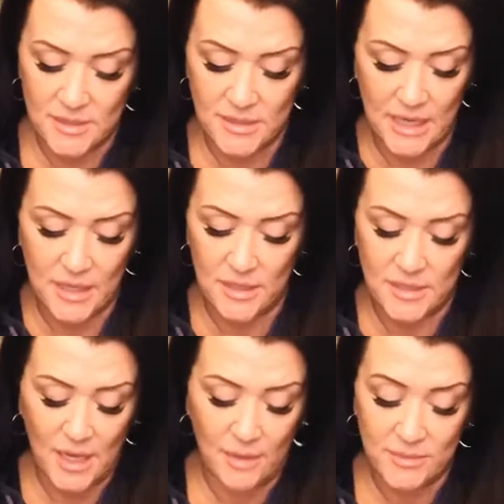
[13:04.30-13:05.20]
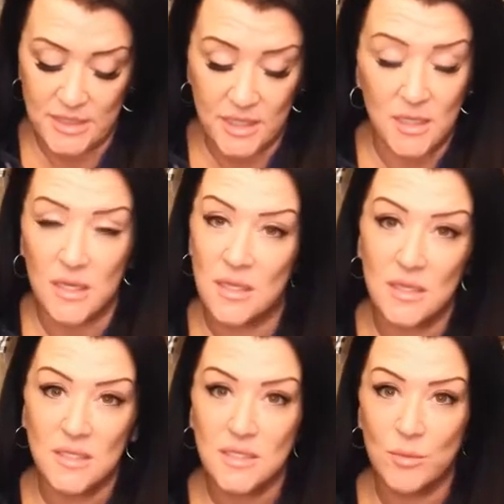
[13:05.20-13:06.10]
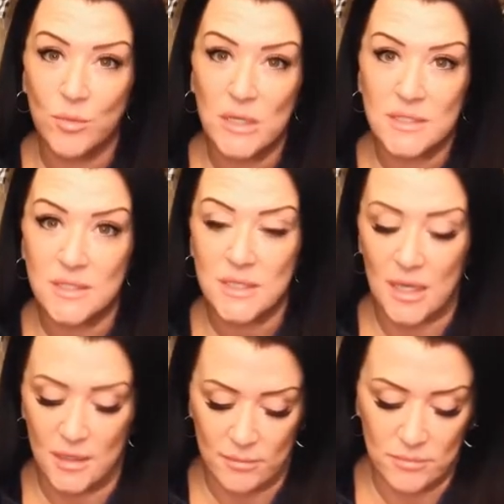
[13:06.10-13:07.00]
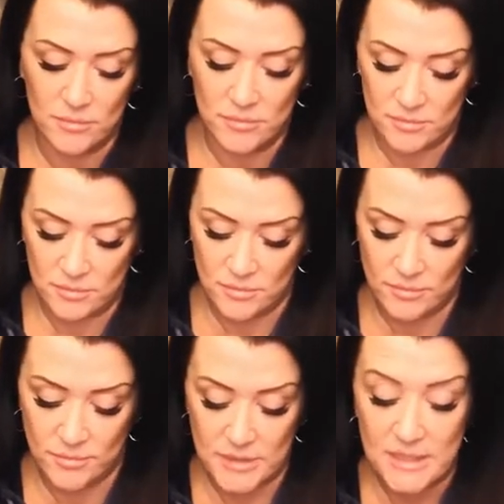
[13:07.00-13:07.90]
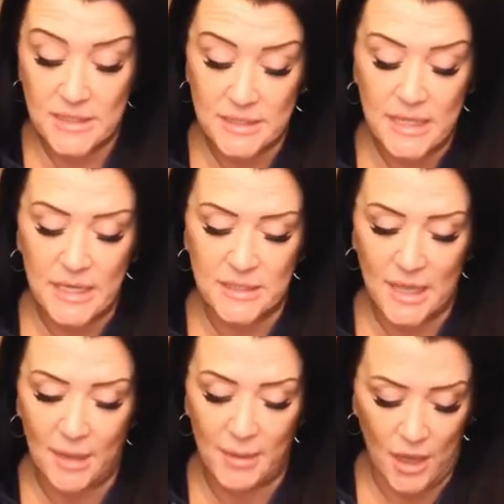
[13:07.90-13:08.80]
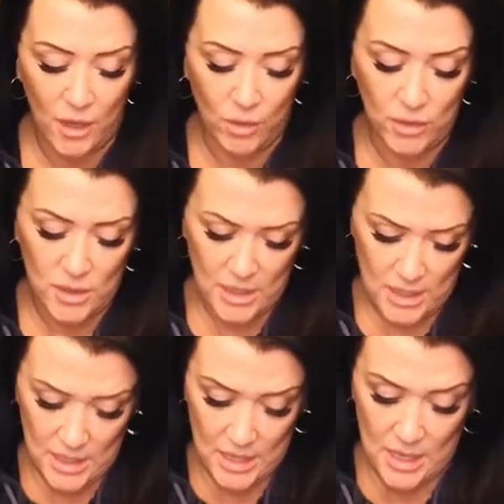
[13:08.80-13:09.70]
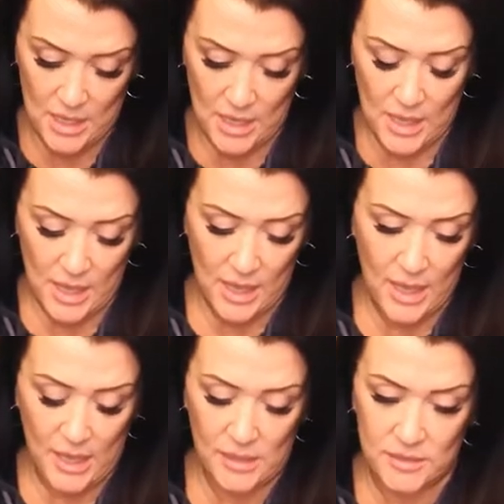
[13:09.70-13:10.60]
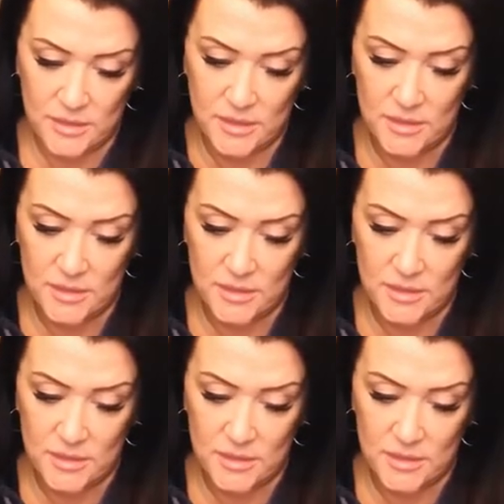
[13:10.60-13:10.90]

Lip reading: taken the time to heal. Someone is needs to take a time out and